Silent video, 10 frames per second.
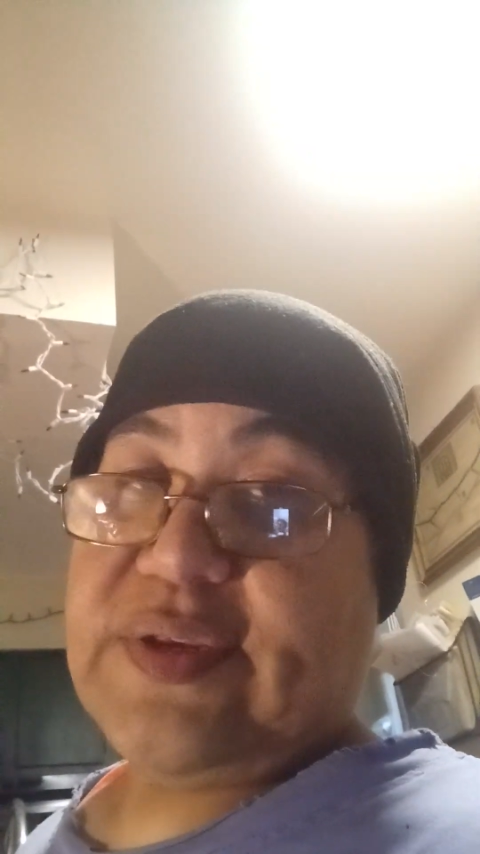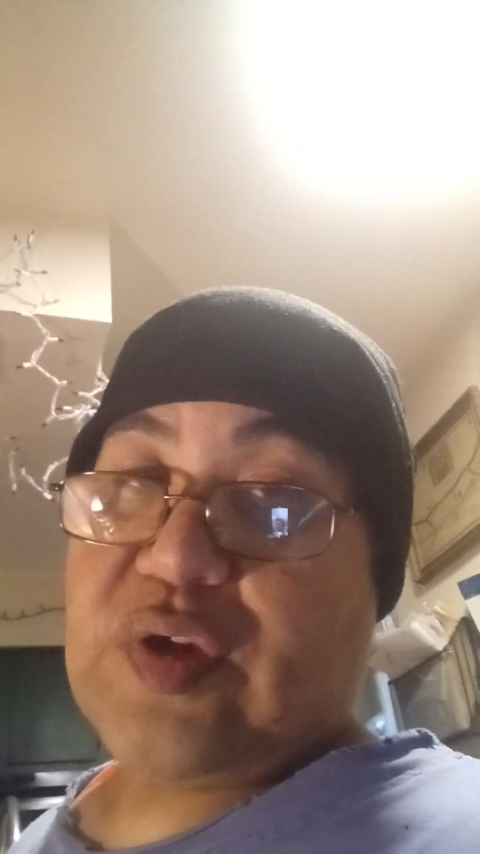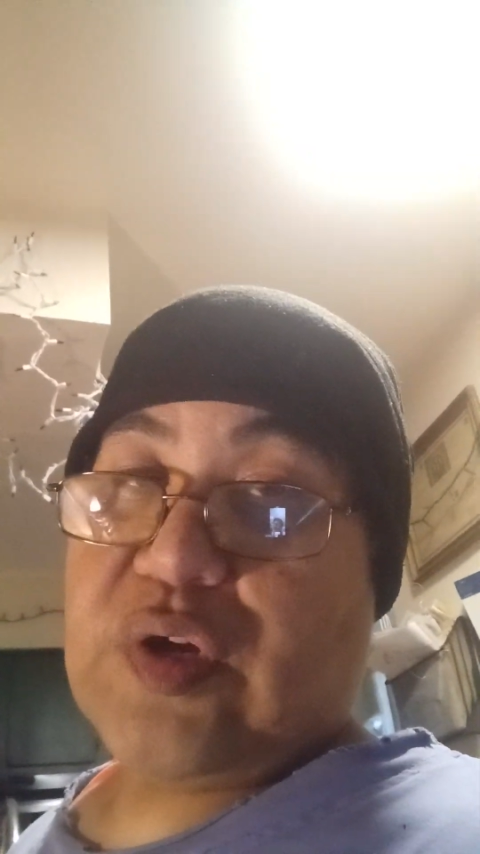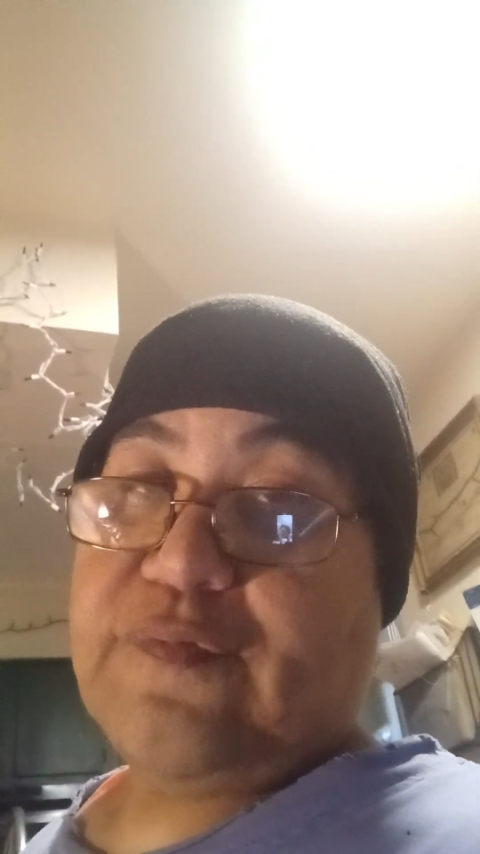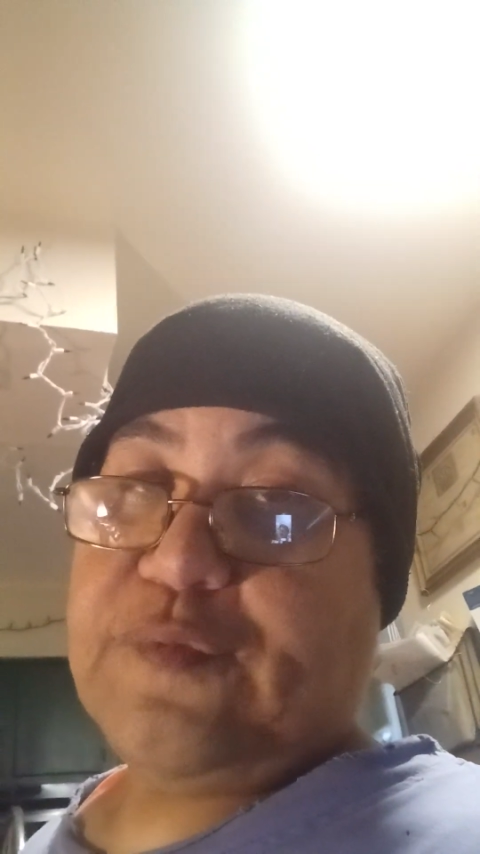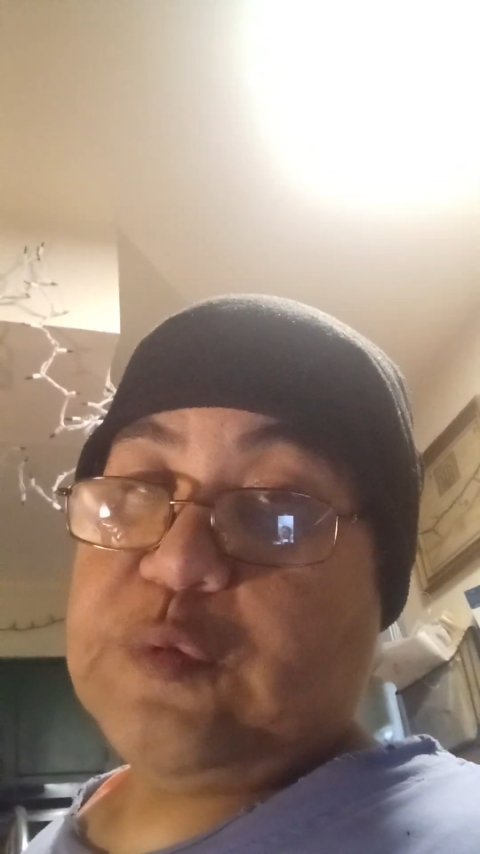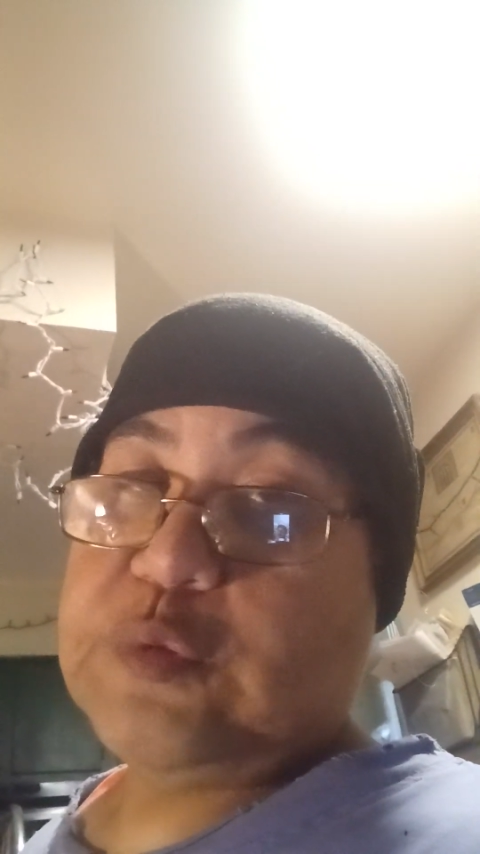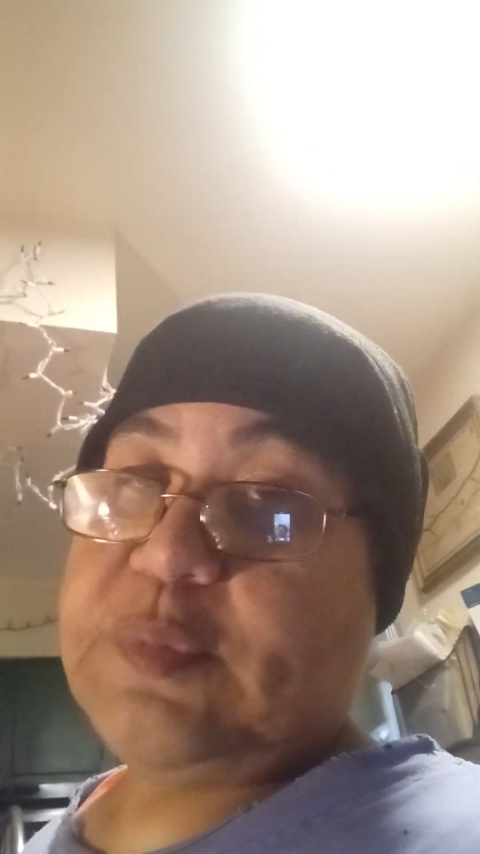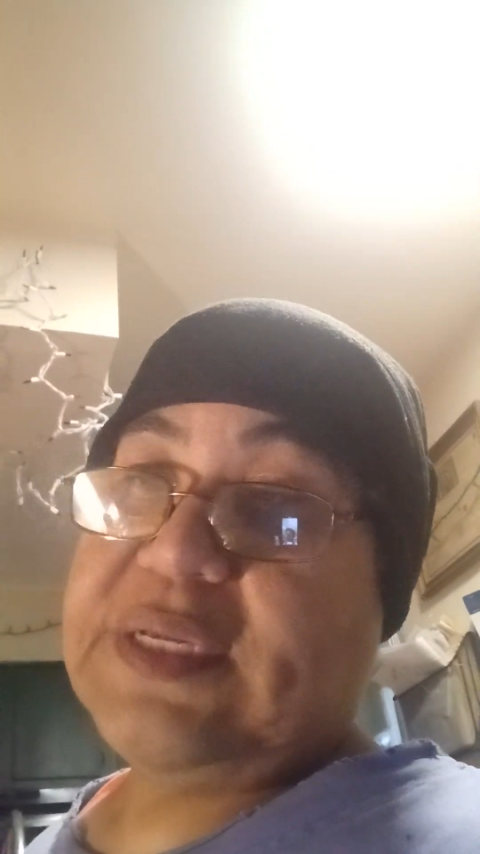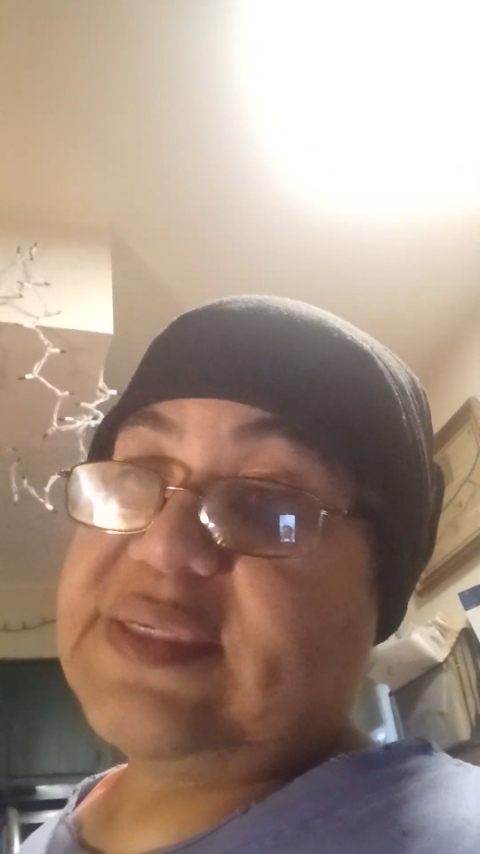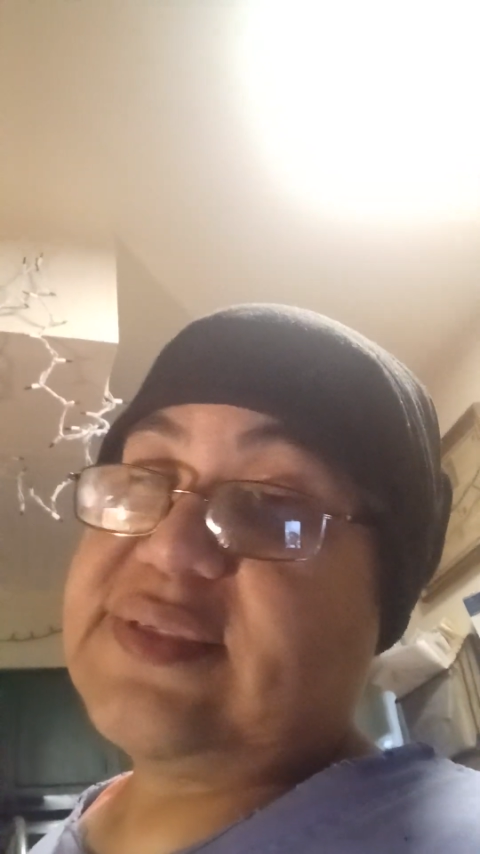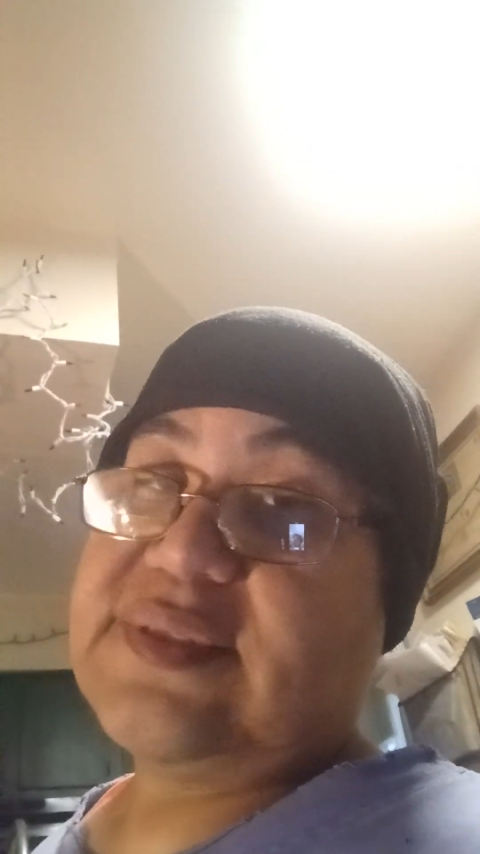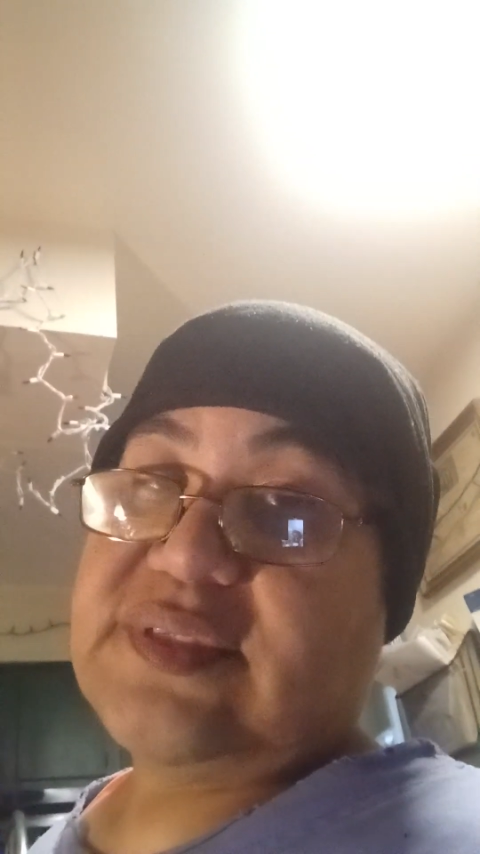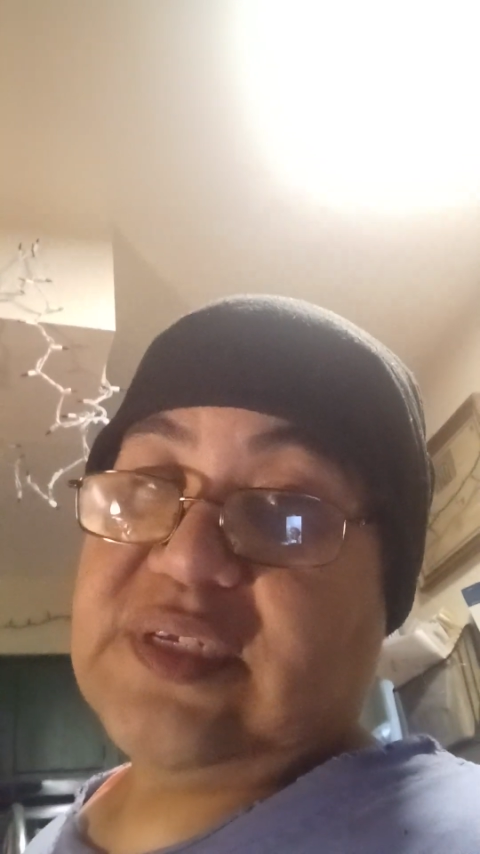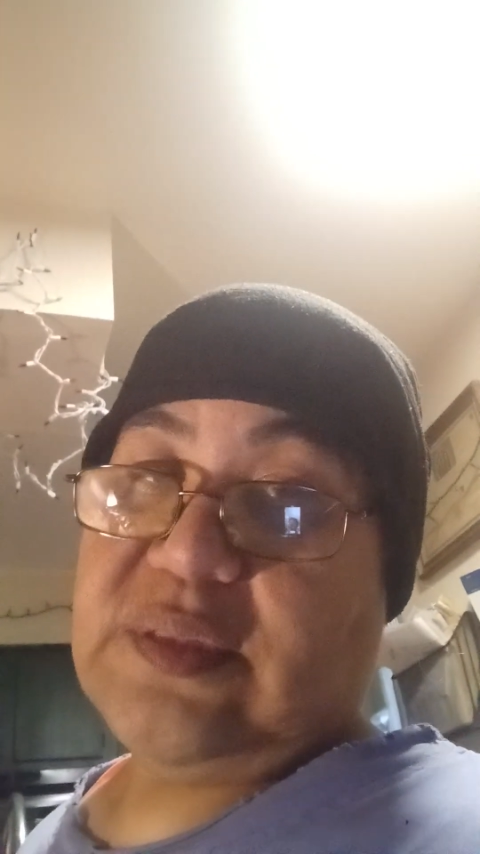dog food because
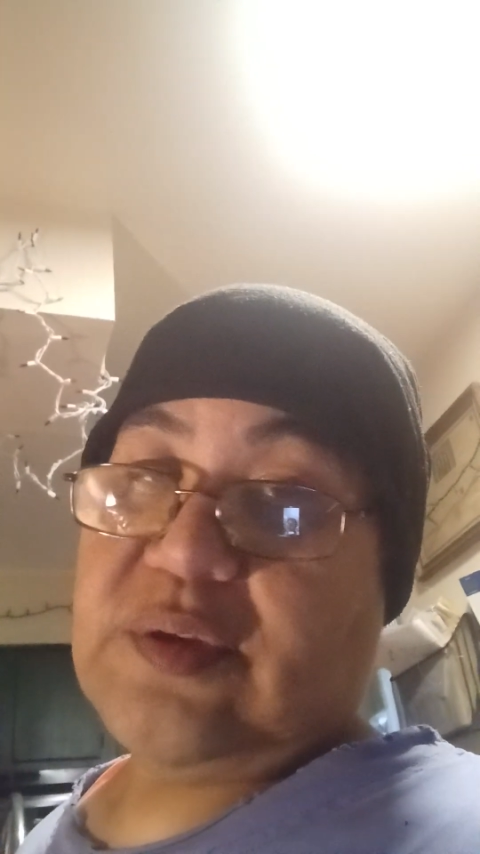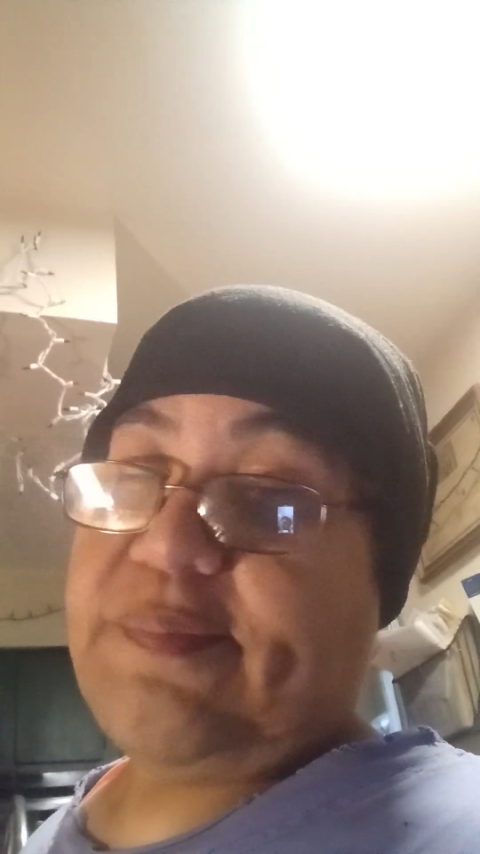his teeth are